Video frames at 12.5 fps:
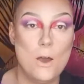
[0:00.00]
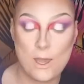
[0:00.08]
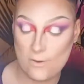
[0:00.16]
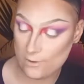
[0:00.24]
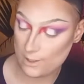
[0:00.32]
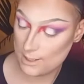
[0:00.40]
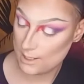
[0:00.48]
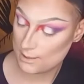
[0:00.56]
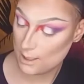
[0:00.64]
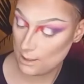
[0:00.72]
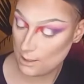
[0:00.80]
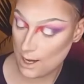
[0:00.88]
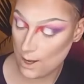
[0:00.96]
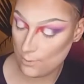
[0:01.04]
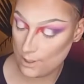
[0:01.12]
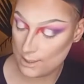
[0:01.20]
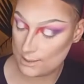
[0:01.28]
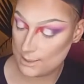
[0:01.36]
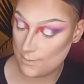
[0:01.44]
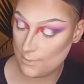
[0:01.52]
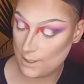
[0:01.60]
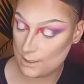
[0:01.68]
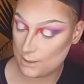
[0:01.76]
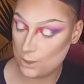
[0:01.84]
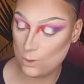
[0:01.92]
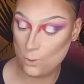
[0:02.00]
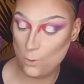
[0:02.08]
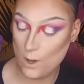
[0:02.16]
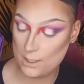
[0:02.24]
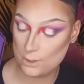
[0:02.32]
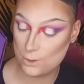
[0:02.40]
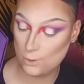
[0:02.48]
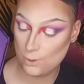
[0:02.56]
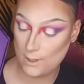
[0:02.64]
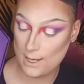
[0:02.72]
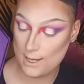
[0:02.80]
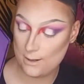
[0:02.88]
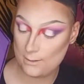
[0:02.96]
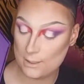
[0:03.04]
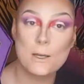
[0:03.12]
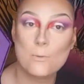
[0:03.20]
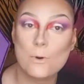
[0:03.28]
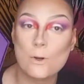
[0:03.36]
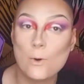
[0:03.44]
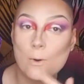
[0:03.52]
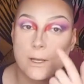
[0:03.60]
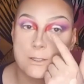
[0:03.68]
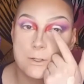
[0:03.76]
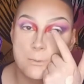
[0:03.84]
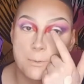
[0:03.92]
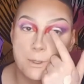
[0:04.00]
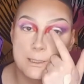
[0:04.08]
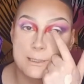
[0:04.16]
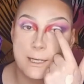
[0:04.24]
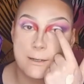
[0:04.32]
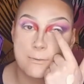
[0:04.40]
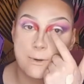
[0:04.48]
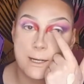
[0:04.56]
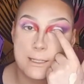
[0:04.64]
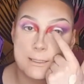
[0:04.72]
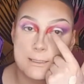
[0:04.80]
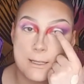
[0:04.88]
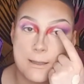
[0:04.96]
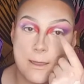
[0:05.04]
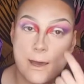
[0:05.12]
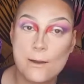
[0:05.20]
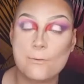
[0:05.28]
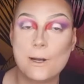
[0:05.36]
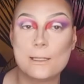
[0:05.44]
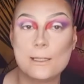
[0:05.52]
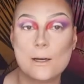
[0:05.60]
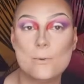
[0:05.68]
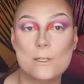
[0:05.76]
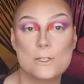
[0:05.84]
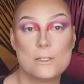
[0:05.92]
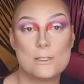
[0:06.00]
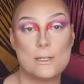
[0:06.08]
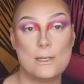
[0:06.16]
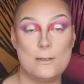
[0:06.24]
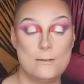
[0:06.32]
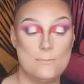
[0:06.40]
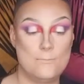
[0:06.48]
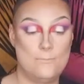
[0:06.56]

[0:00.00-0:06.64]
Okay, for the next color, I wanna dip into Wet Jewel right here and we're going to blend that right into that red that we just did.